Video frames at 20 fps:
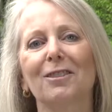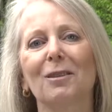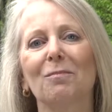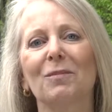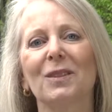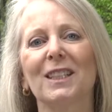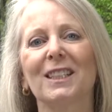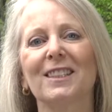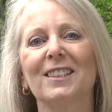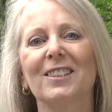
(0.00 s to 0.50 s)

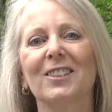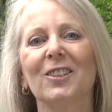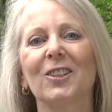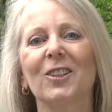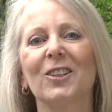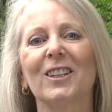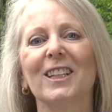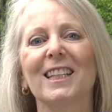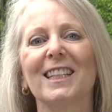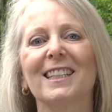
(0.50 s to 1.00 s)
from these
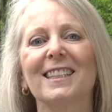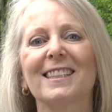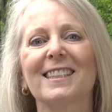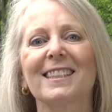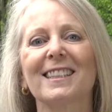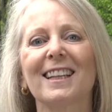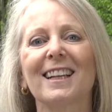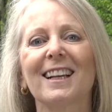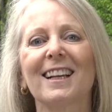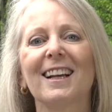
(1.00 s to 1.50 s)

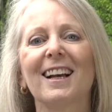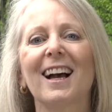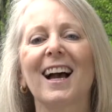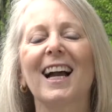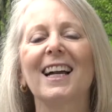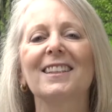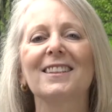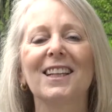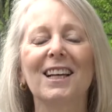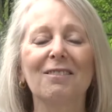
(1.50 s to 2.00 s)
stories.
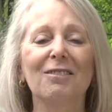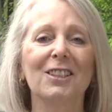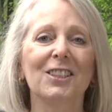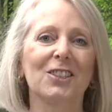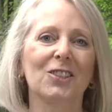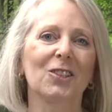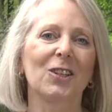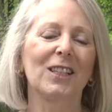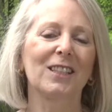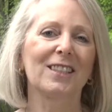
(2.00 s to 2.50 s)
I love
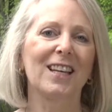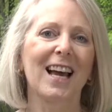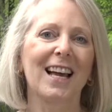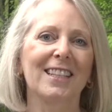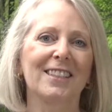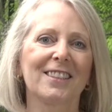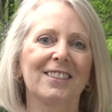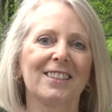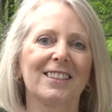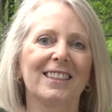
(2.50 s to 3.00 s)
what Joyce
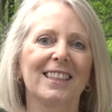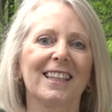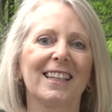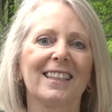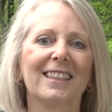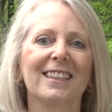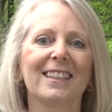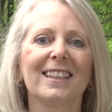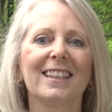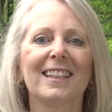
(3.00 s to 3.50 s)
Heiser
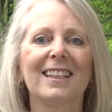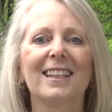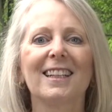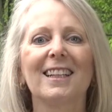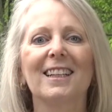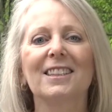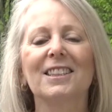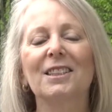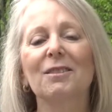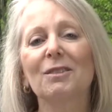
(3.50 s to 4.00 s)
did.
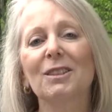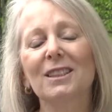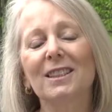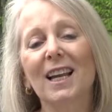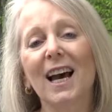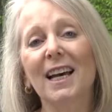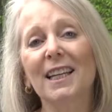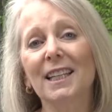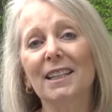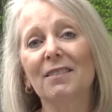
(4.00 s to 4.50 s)
She was
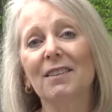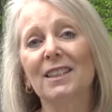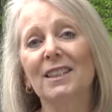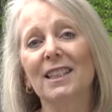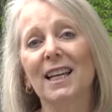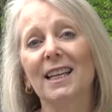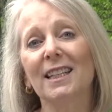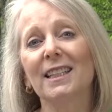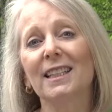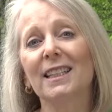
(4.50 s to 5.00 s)
not even
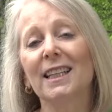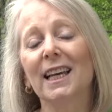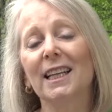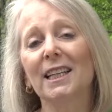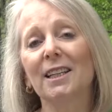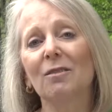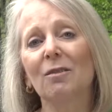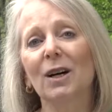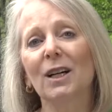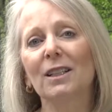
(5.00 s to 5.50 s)
dating
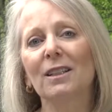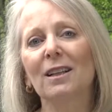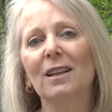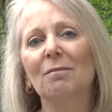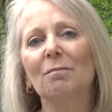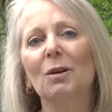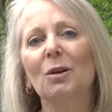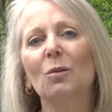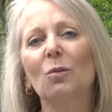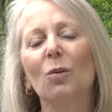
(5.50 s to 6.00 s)
anyone,
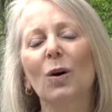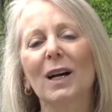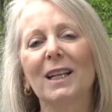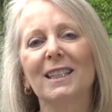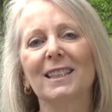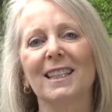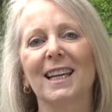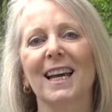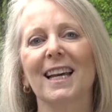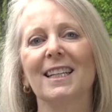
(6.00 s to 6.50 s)
but
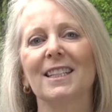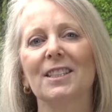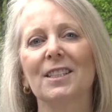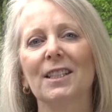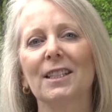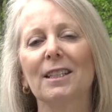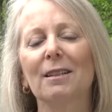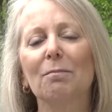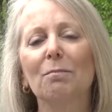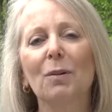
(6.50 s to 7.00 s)
one day
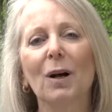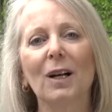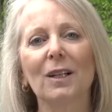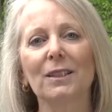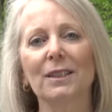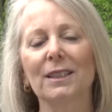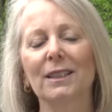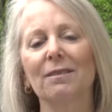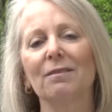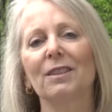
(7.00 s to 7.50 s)
she
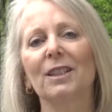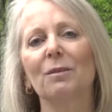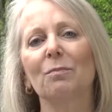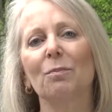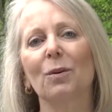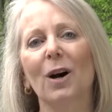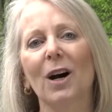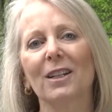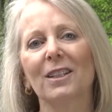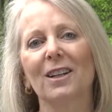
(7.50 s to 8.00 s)
impulsively
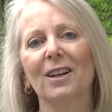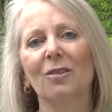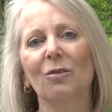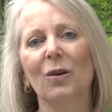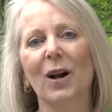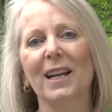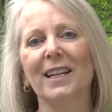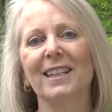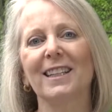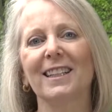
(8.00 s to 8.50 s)
bought a
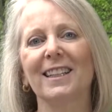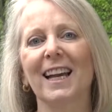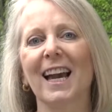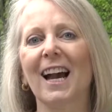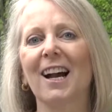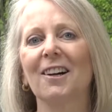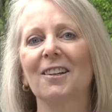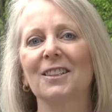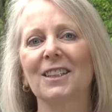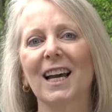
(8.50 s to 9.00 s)
wedding
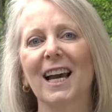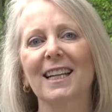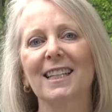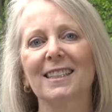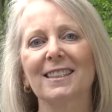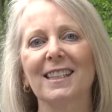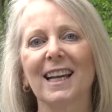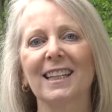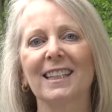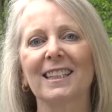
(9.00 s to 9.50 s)
gown at a
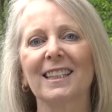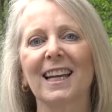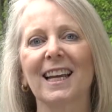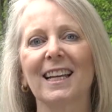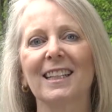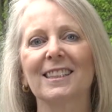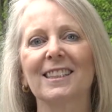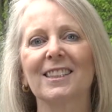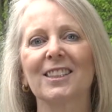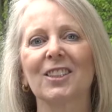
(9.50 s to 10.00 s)

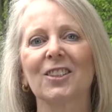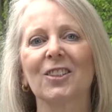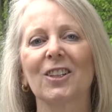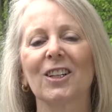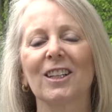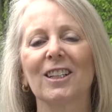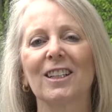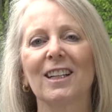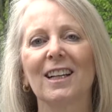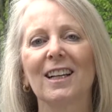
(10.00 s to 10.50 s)
secondhand
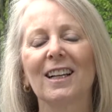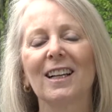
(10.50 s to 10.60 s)
store.